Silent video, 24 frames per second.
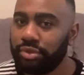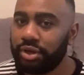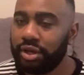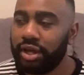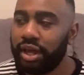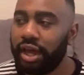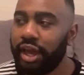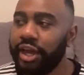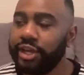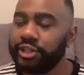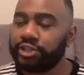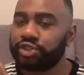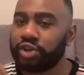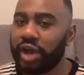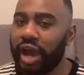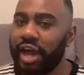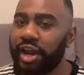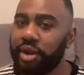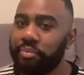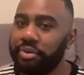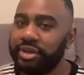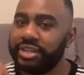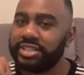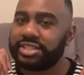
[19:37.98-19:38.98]
He trying
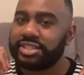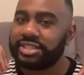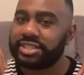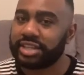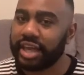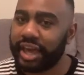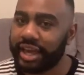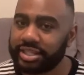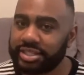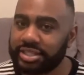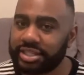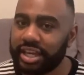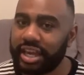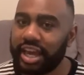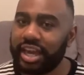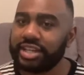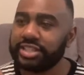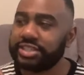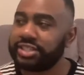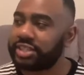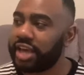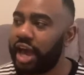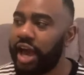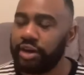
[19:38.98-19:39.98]
to be sexy
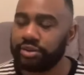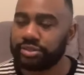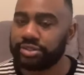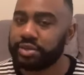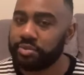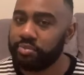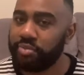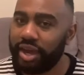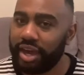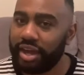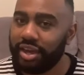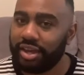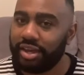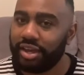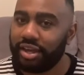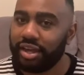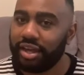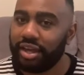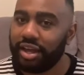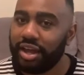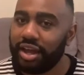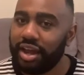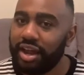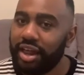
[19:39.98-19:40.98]
and talk to me
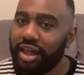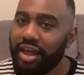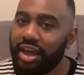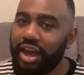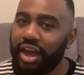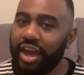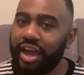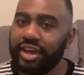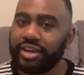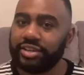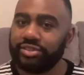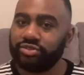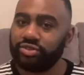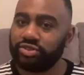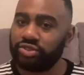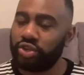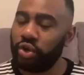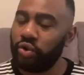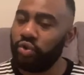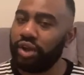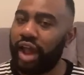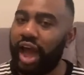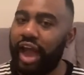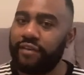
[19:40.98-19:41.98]
and
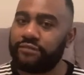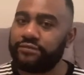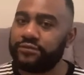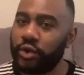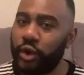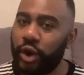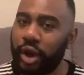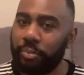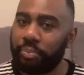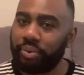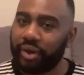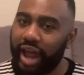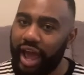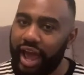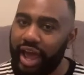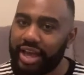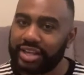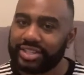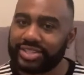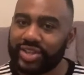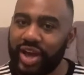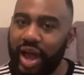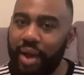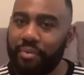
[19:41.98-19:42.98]
do like foreplay.
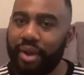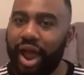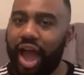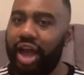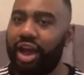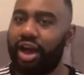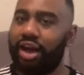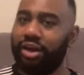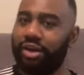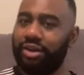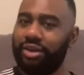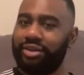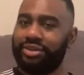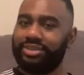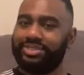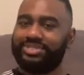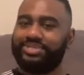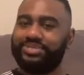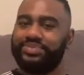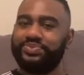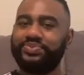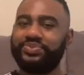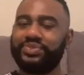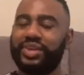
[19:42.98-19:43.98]
So I'm like,
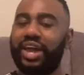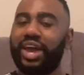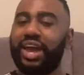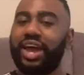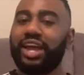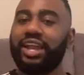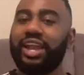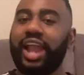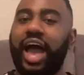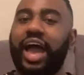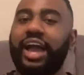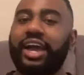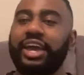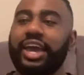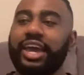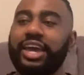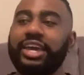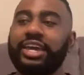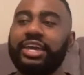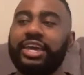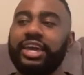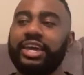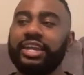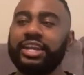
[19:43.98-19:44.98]
ooh. Like, he
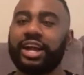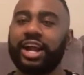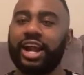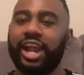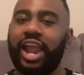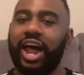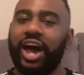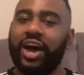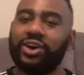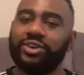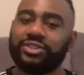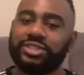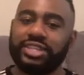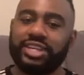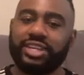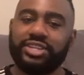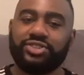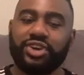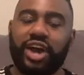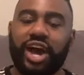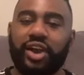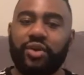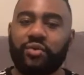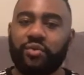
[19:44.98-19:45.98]
getting close. He
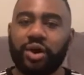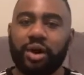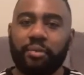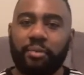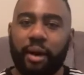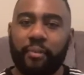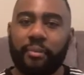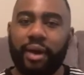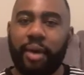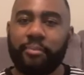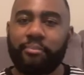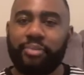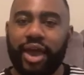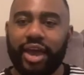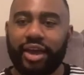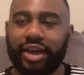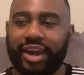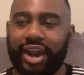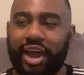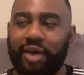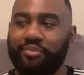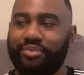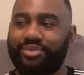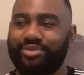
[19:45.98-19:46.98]
trying to rub on my back
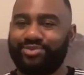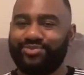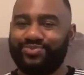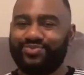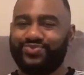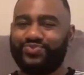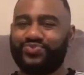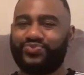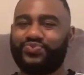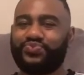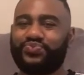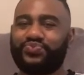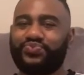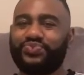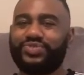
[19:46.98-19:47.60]
and I'm,